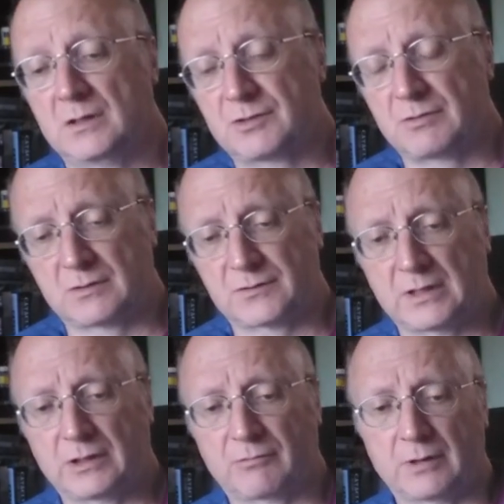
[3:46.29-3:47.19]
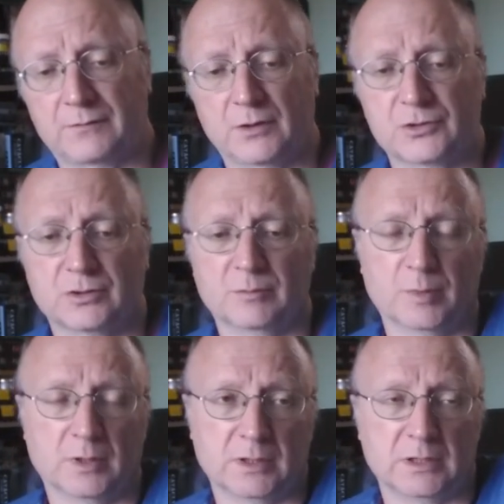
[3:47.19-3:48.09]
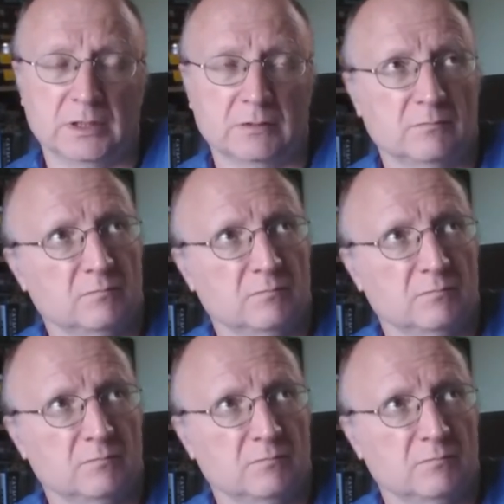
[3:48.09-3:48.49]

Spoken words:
Streets of Stalingrad version by